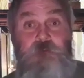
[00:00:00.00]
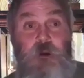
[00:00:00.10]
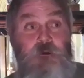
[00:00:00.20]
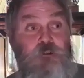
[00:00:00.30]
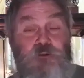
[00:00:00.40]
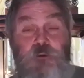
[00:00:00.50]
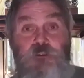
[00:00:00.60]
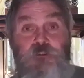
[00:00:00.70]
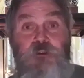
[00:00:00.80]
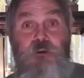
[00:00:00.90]
as
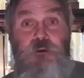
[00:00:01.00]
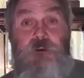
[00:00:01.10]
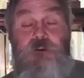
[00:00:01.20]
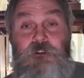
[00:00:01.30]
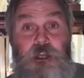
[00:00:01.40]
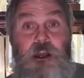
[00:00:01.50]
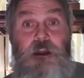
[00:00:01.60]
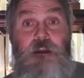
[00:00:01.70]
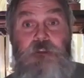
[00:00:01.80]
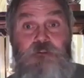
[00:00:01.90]
Moses wrote the
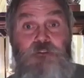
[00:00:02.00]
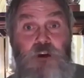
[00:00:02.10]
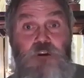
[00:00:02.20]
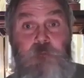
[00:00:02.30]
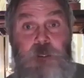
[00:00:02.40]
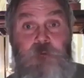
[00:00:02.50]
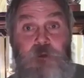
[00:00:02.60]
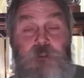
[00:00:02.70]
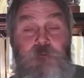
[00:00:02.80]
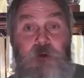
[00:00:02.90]
Torah, God
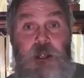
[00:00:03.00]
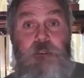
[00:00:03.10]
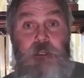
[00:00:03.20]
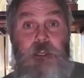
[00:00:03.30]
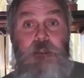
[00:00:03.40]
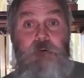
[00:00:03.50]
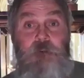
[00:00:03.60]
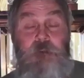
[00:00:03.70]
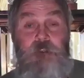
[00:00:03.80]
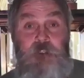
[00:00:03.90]
told me what to
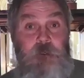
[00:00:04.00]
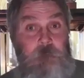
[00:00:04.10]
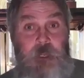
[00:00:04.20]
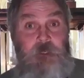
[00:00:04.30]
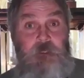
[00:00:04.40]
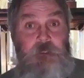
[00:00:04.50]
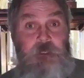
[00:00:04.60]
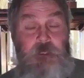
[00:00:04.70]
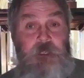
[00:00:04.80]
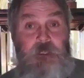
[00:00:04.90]
write down,
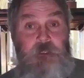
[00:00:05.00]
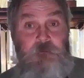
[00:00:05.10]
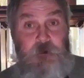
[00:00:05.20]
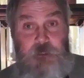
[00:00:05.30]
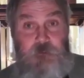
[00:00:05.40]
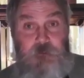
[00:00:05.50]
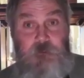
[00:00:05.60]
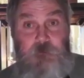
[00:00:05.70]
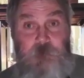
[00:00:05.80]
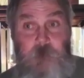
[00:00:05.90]
commanded and
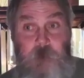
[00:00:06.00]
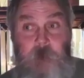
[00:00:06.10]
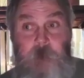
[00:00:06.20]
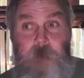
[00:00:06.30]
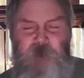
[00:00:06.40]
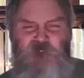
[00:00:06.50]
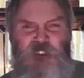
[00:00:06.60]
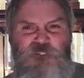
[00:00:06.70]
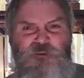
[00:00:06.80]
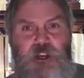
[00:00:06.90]
directed.
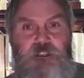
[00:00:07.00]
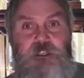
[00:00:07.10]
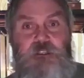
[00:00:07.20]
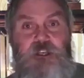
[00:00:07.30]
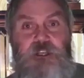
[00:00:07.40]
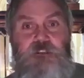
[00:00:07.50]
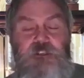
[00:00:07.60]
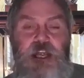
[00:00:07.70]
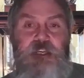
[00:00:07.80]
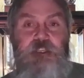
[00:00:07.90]
It's not straight
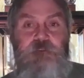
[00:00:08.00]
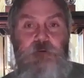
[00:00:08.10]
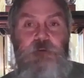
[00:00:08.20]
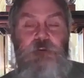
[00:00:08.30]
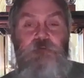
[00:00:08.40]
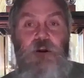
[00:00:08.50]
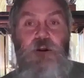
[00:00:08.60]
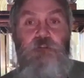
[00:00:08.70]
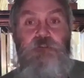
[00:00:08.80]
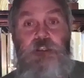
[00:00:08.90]
dictation. I
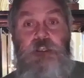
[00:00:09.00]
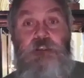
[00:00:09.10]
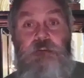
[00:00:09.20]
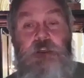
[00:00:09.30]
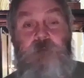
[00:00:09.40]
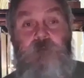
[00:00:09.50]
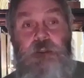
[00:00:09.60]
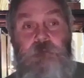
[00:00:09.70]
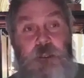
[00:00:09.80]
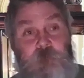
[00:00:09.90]
get real involved in
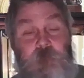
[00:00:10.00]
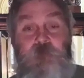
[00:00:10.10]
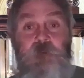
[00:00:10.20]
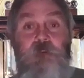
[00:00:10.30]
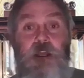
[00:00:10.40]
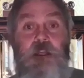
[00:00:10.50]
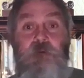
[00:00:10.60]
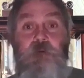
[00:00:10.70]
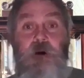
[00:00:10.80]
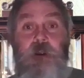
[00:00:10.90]
it. He, he makes
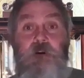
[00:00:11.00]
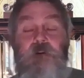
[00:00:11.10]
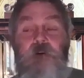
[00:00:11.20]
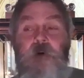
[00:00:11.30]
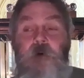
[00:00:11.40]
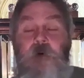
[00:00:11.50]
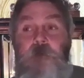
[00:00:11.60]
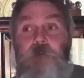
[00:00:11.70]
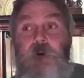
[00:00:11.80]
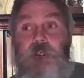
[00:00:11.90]
me feel like a
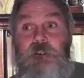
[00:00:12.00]
writer.